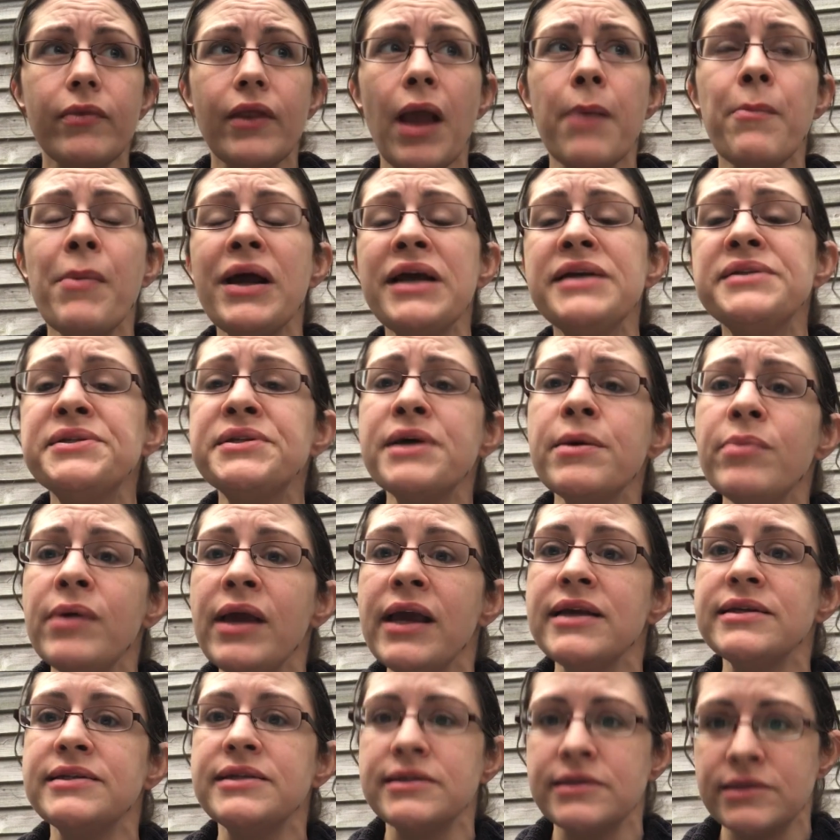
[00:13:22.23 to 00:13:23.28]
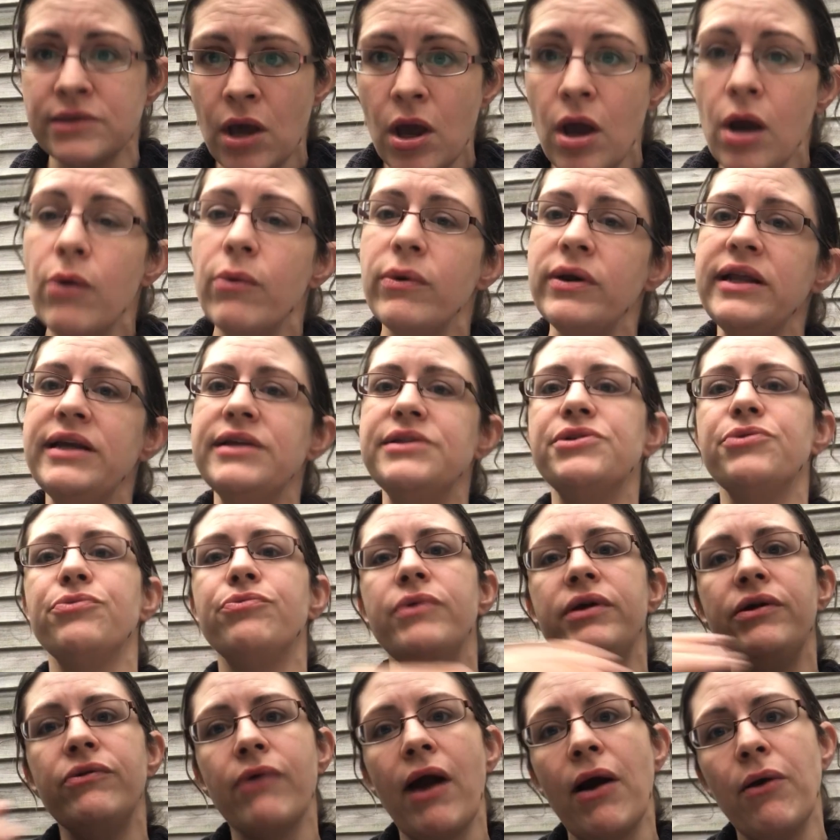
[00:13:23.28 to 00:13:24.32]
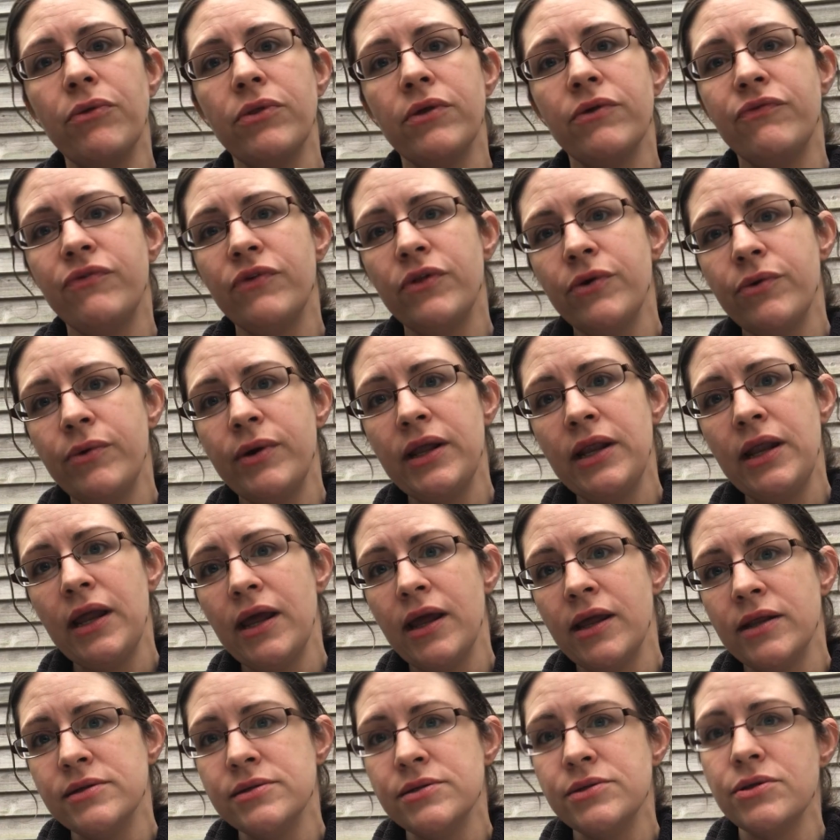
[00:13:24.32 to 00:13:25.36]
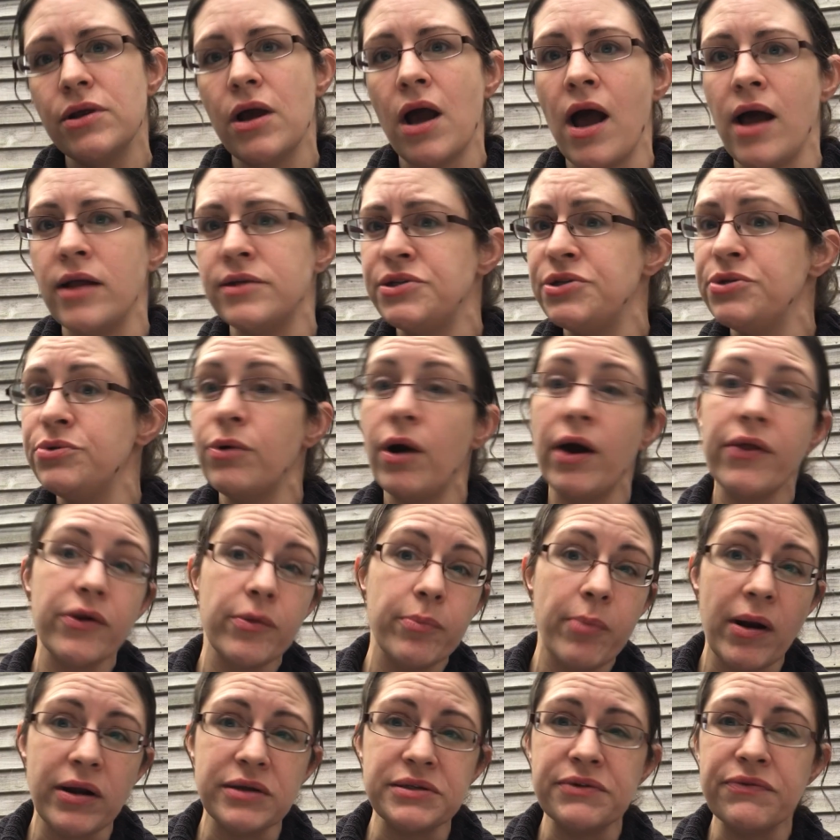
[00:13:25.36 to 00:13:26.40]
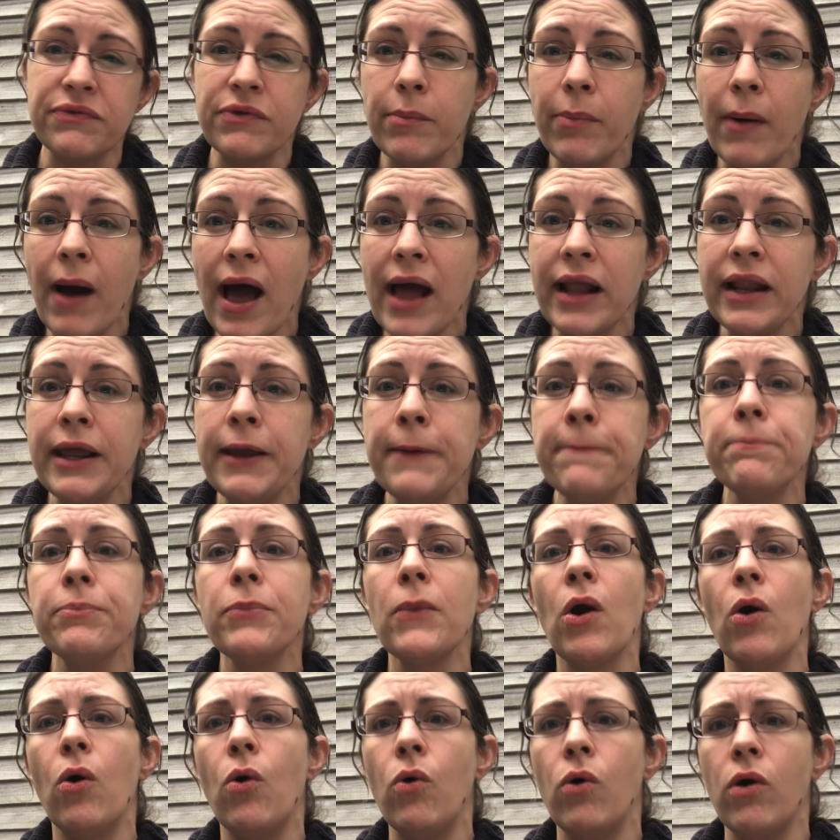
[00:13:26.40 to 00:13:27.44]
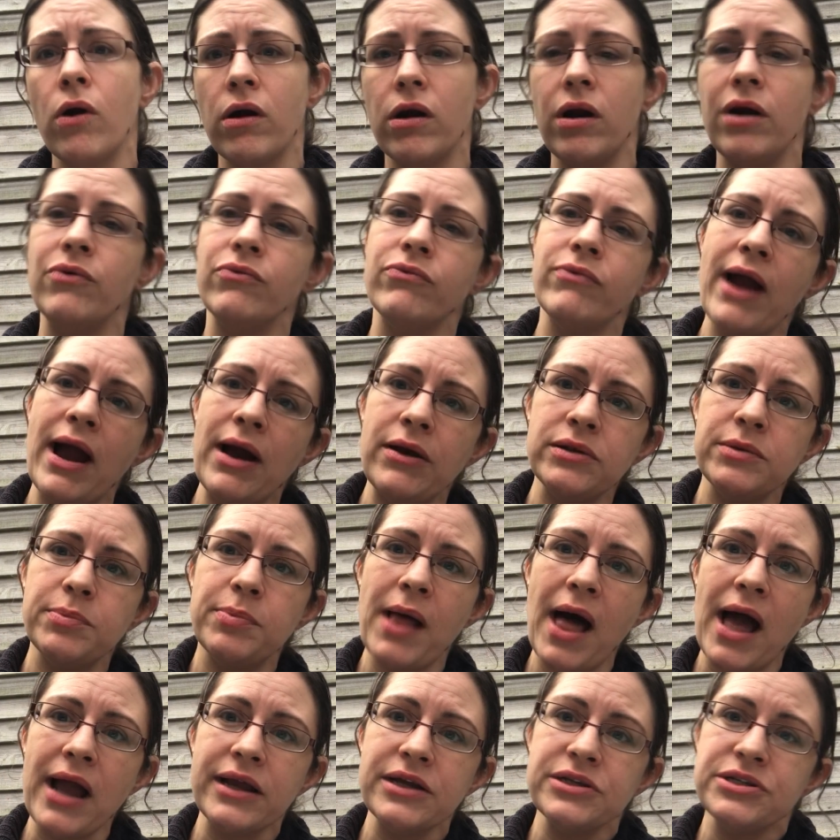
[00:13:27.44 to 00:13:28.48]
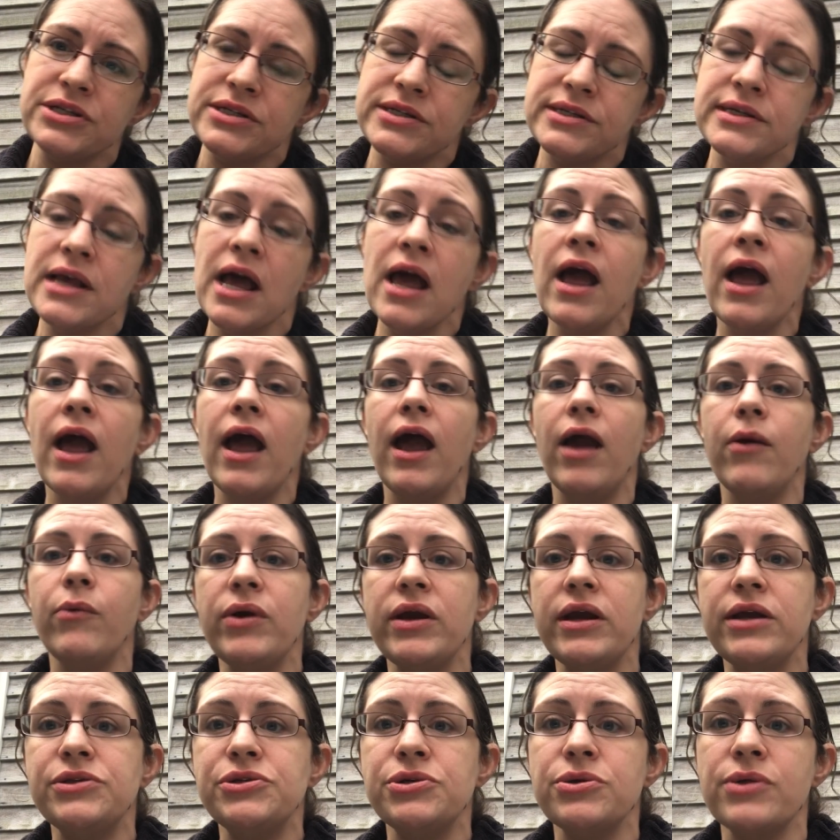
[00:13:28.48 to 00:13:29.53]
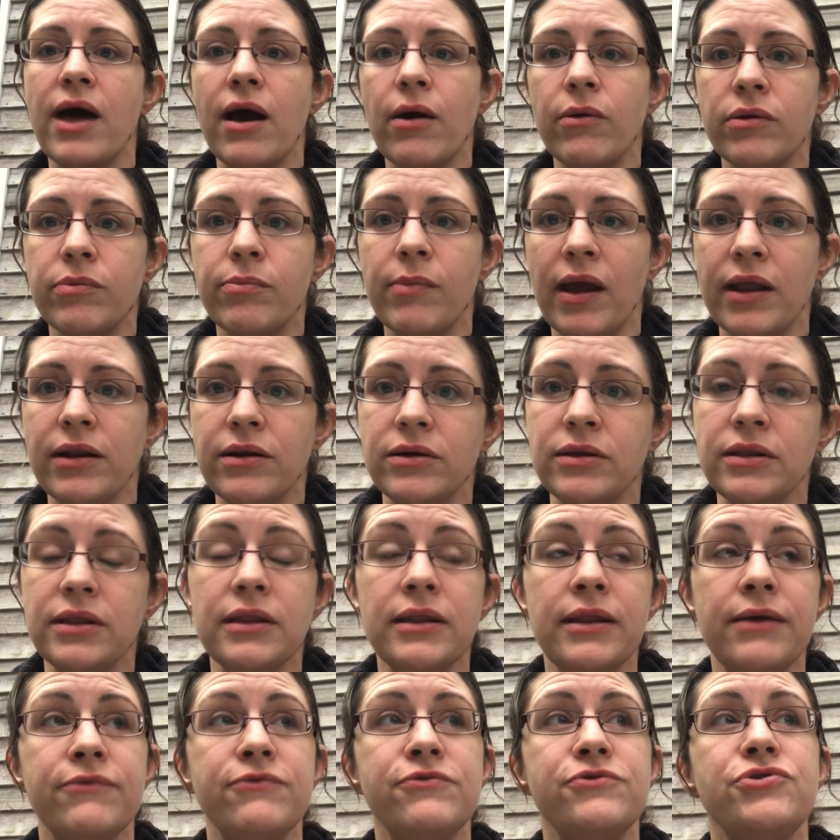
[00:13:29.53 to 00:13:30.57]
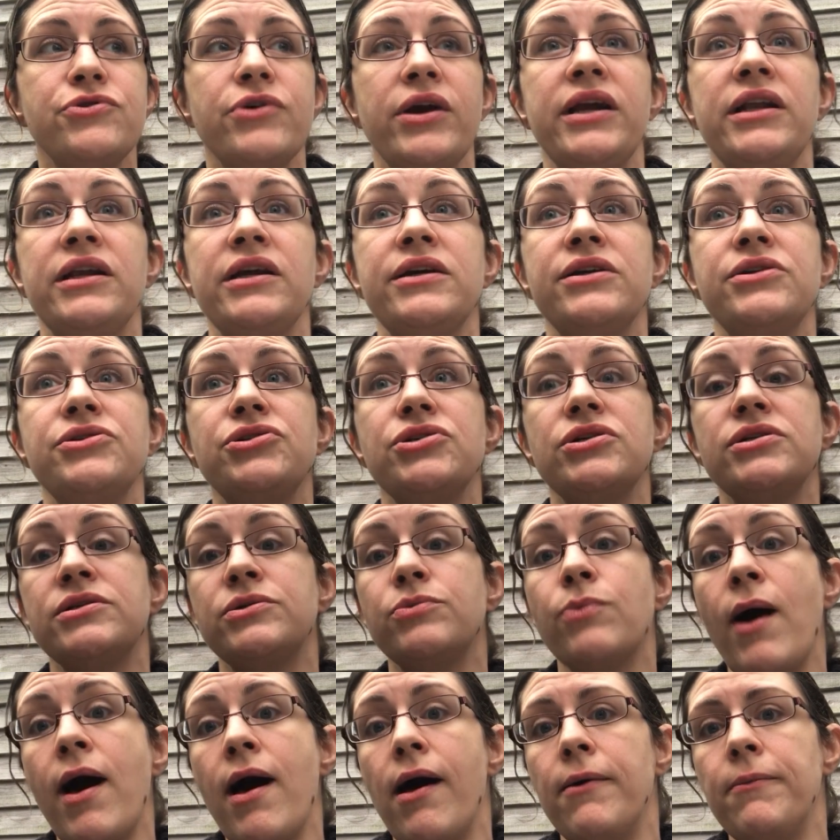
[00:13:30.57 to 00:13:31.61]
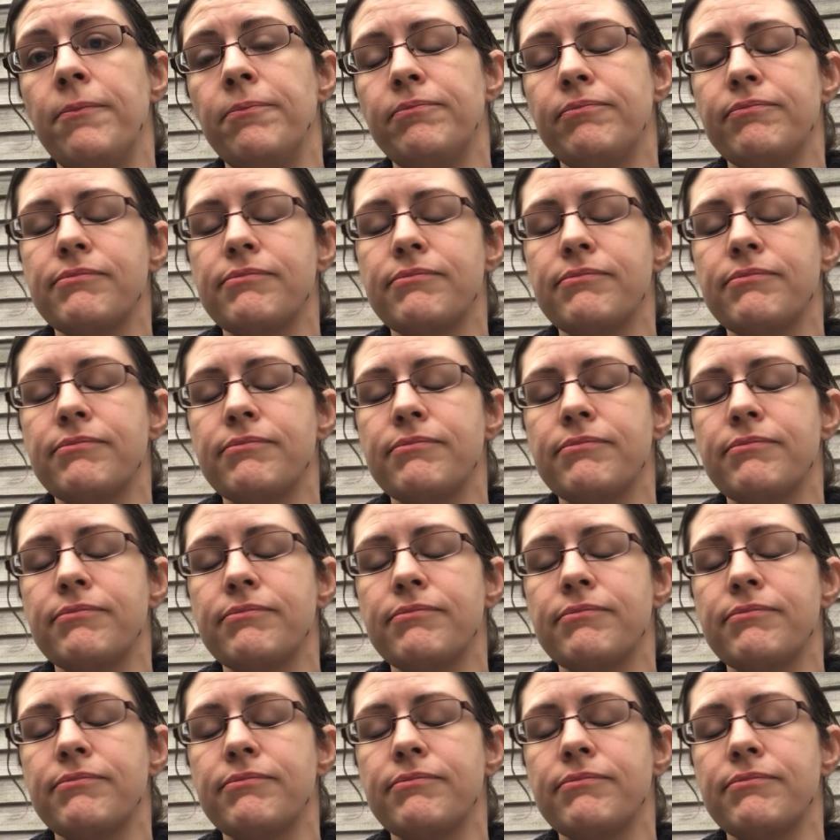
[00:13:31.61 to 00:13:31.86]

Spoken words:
But in some cases, we need to reroute the fluid to other parts of the body or around blockages, and we do that with manual lymph drainage as well.